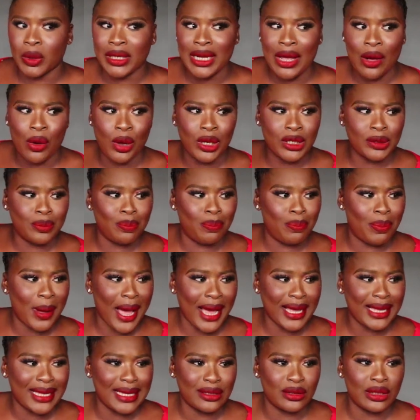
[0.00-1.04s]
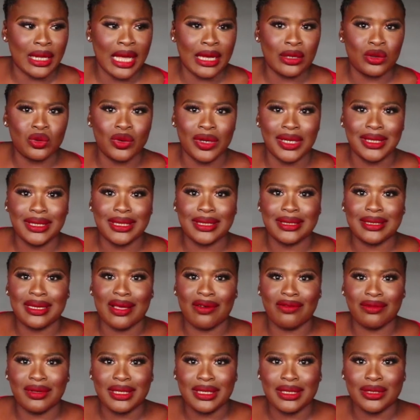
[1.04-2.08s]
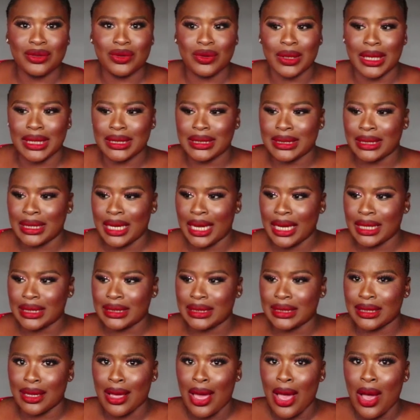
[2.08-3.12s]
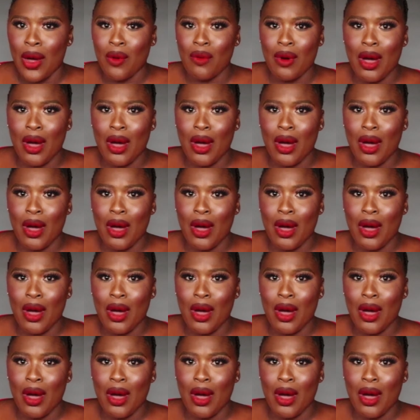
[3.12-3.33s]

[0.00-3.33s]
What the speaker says: but that was back in like 2017, 2018,